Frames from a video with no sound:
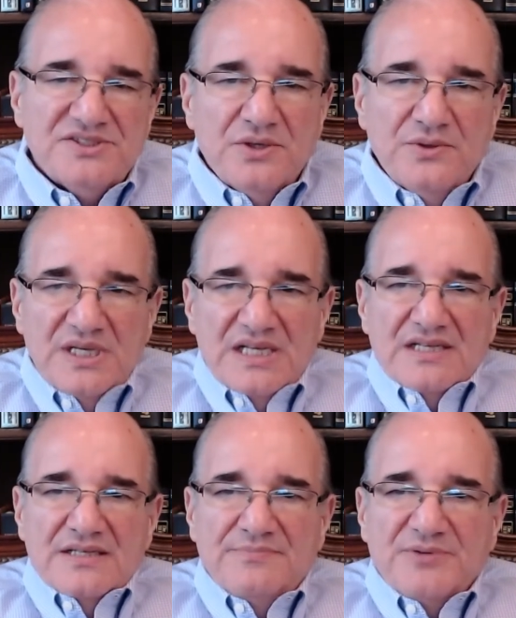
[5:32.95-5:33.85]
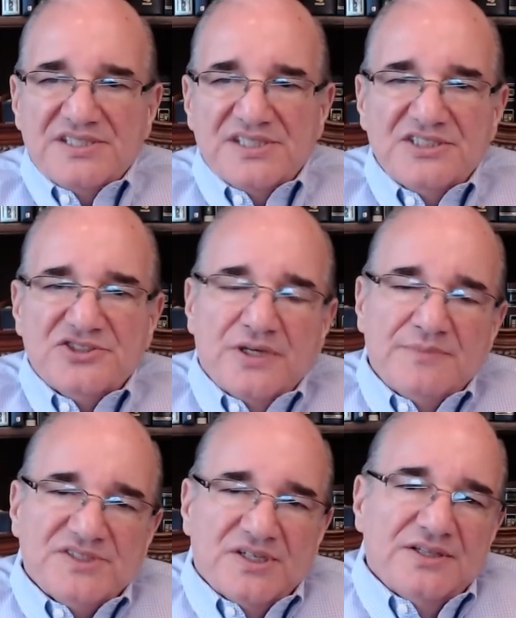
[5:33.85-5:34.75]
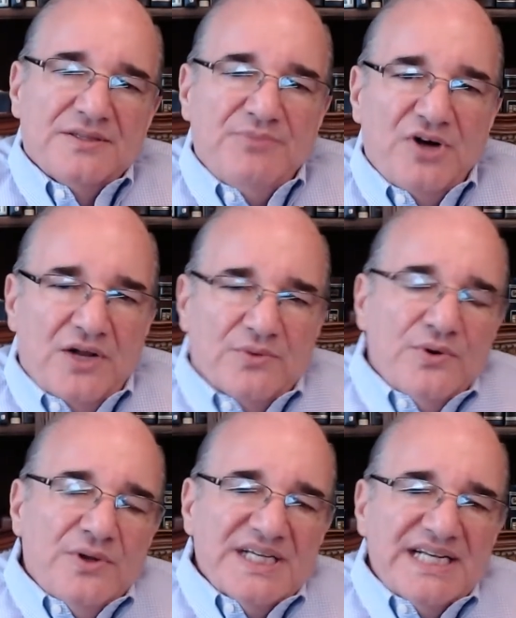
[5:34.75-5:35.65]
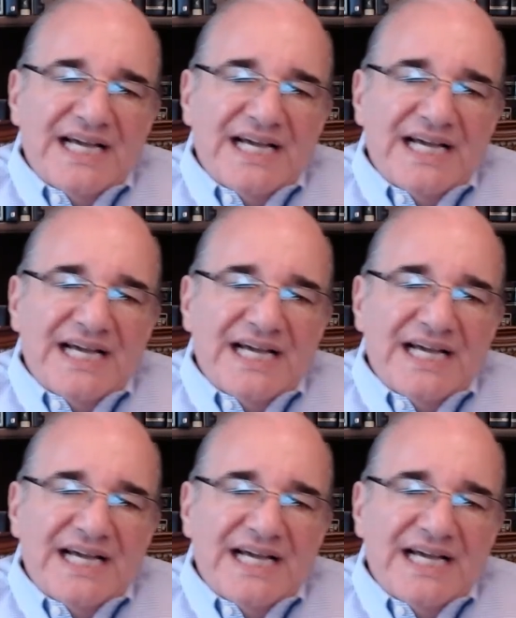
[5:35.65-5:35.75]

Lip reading: So President Trump started the ball rolling.